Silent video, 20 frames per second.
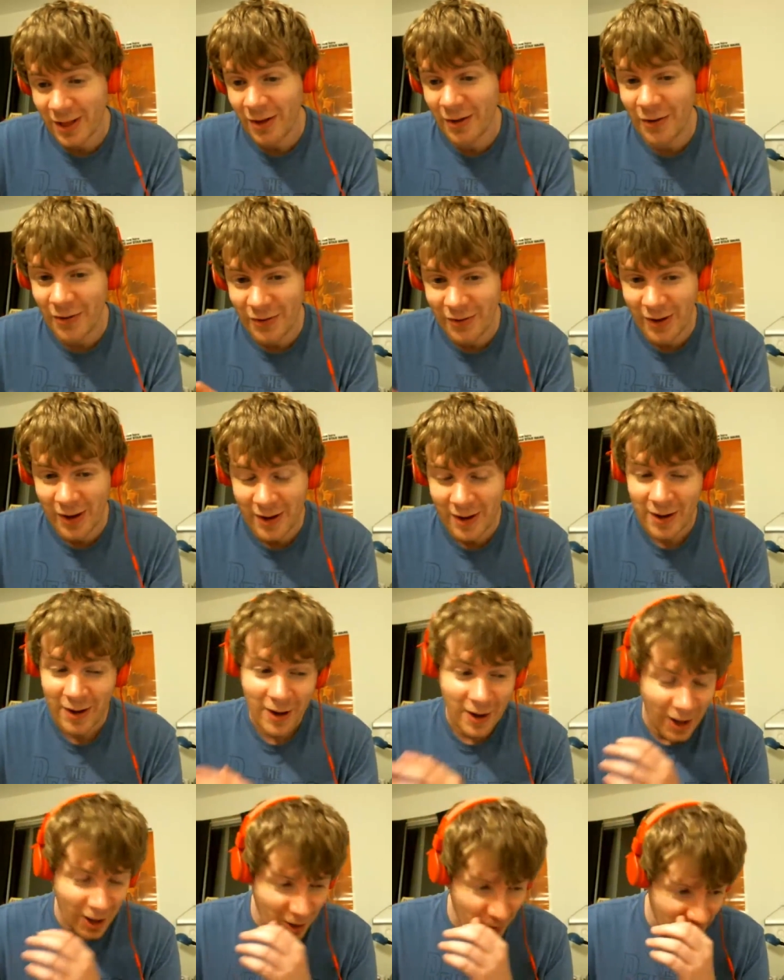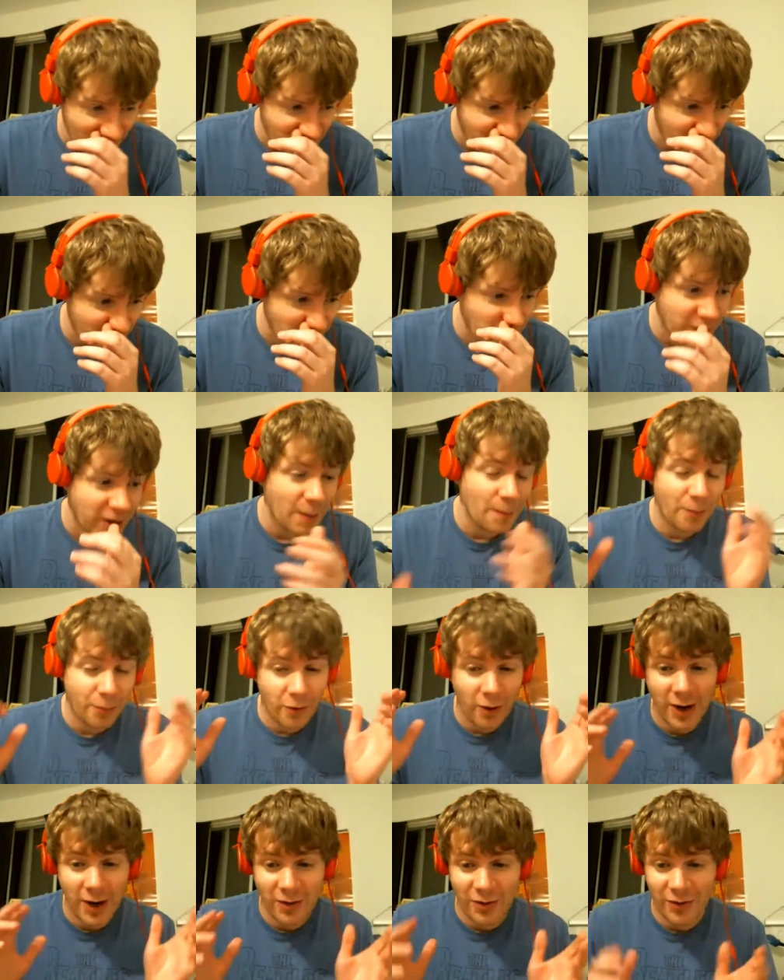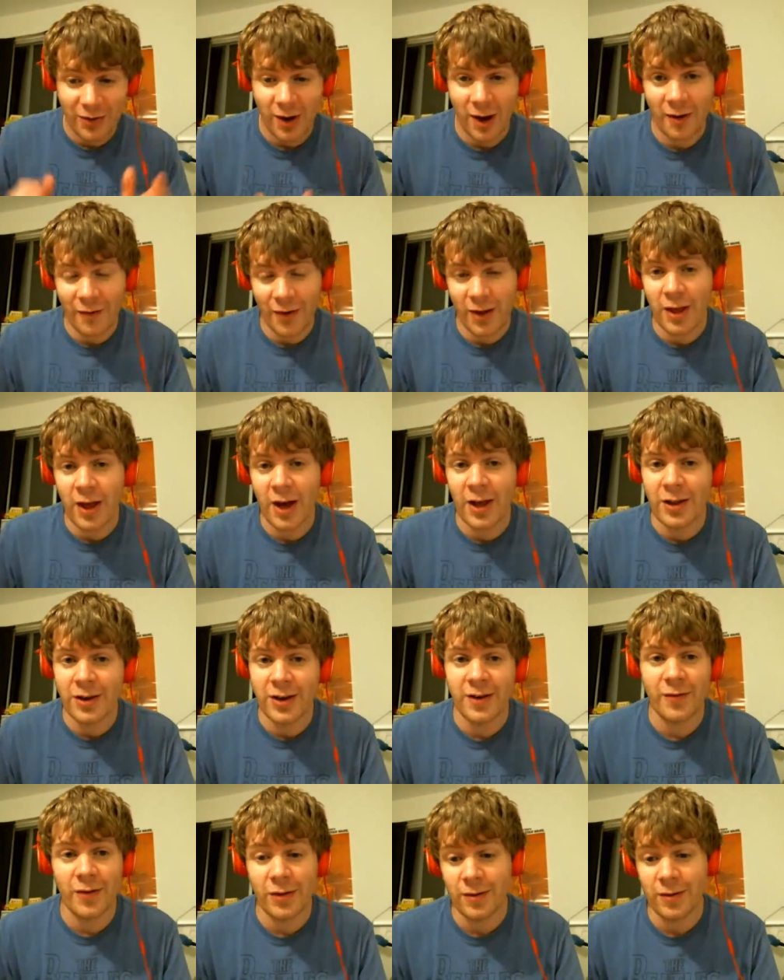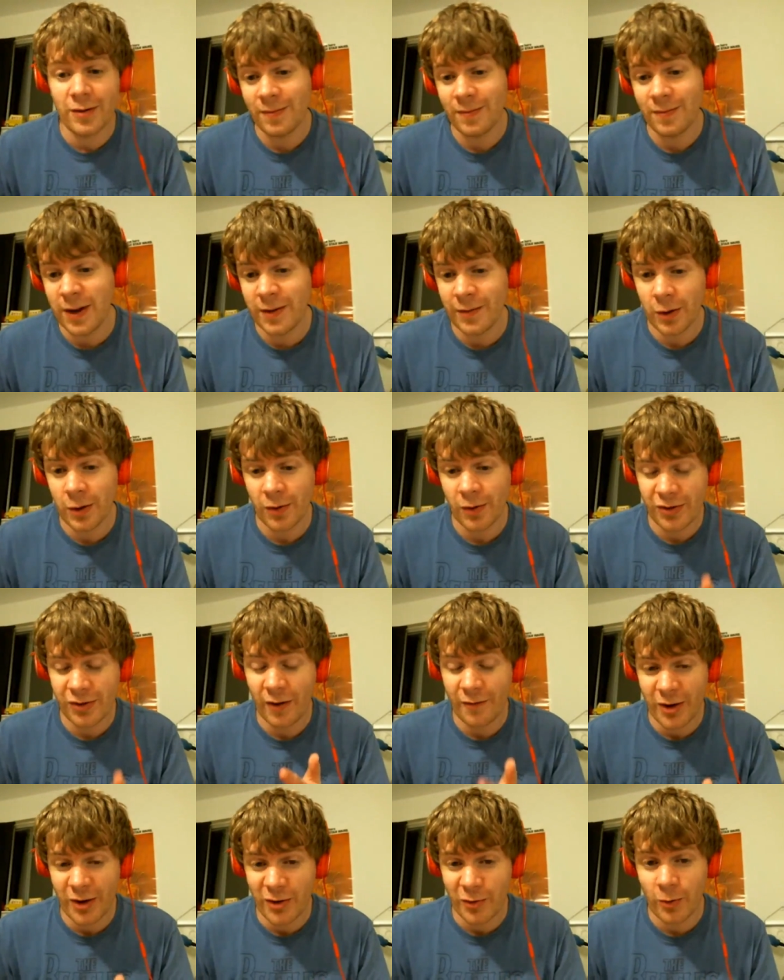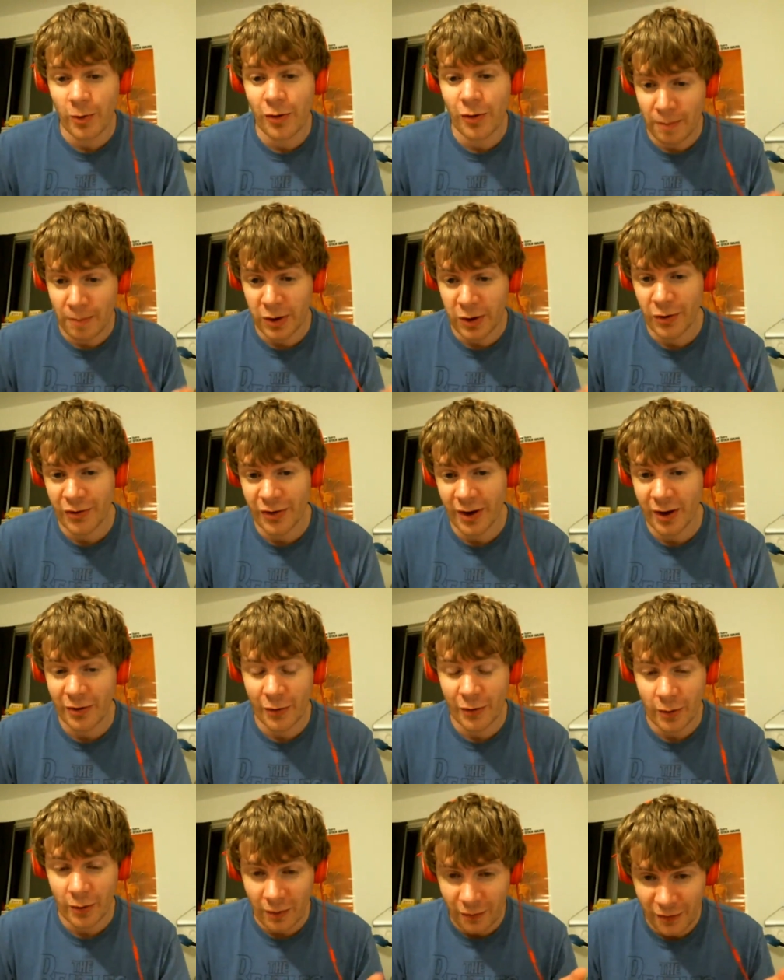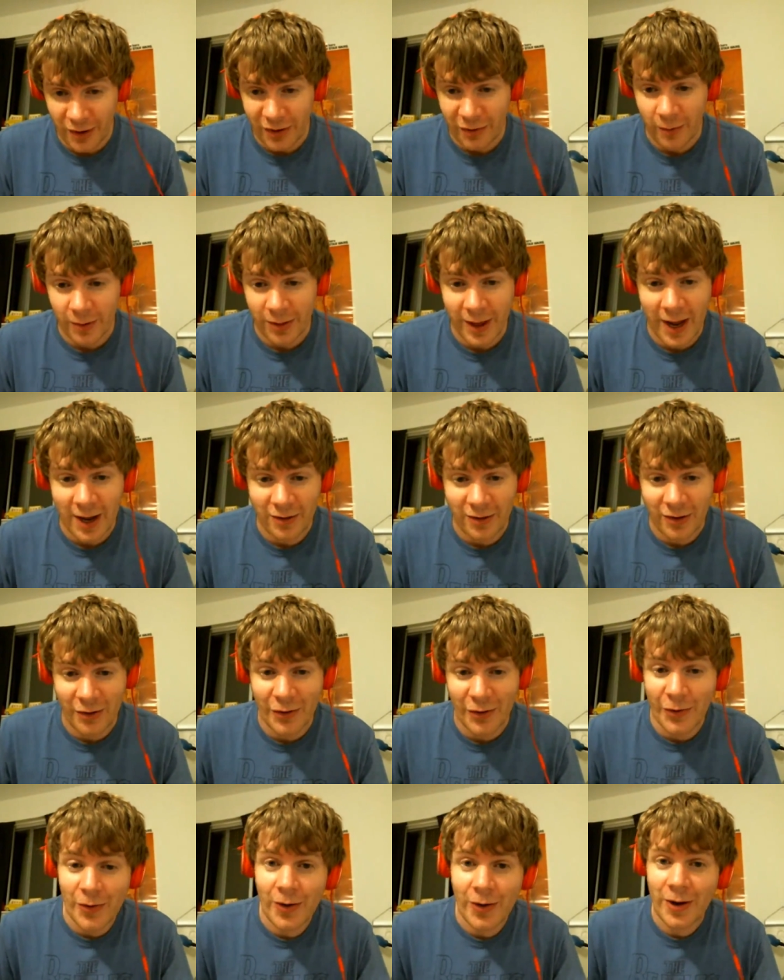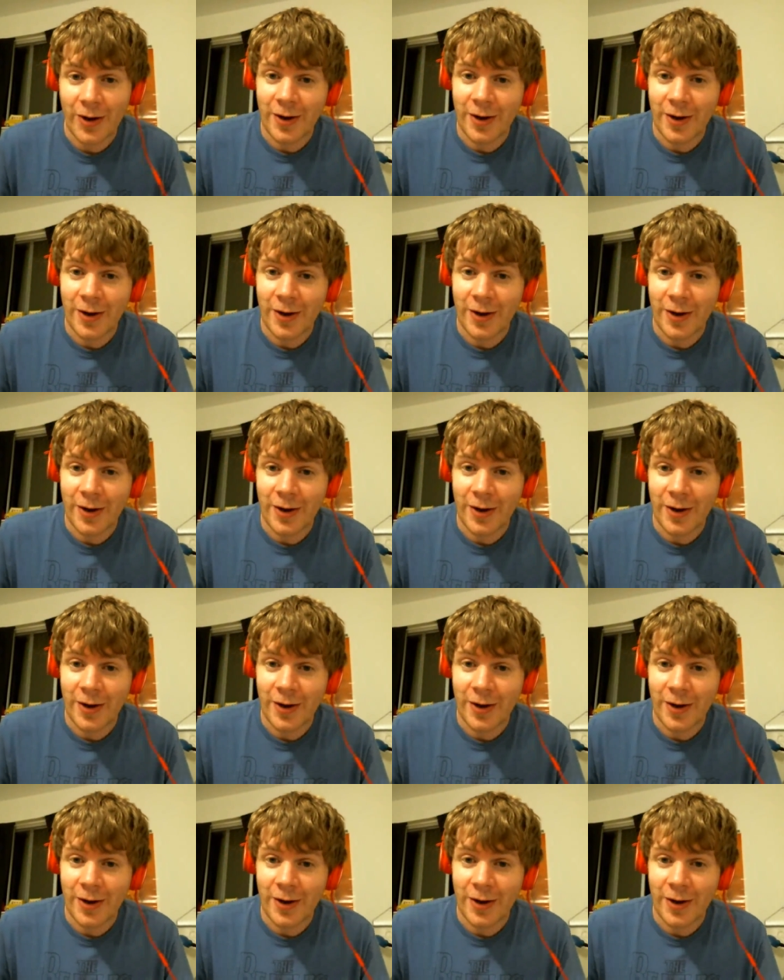those elements, but you get bright stuff, and even though it's not visual, the music sort of fits with that too.